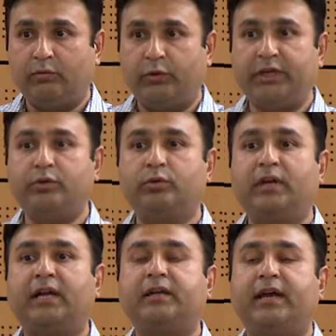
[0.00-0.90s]
We do
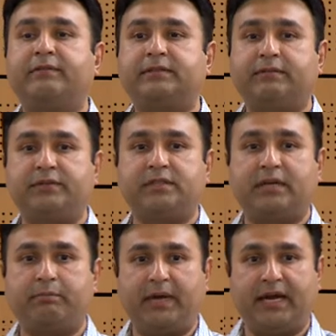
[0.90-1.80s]
not have
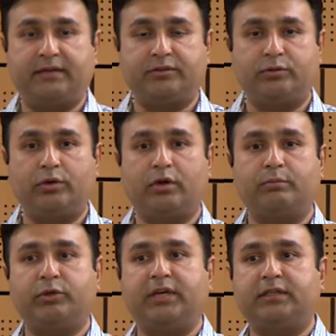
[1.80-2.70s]
sufficient beds to
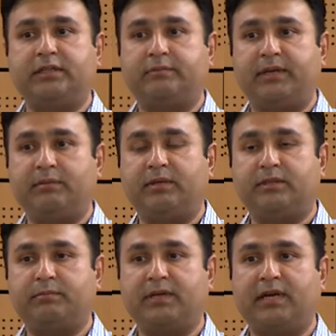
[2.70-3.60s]
accommodate these
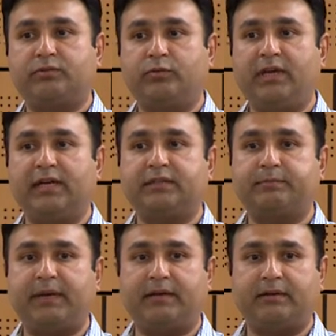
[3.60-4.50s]
babies because we are
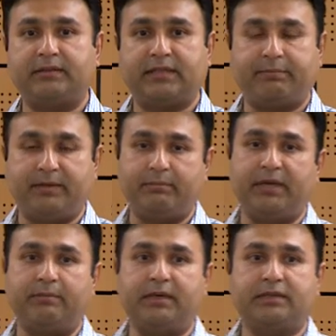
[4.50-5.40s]
expect, accepting
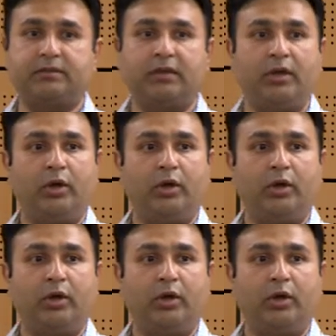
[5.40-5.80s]
babies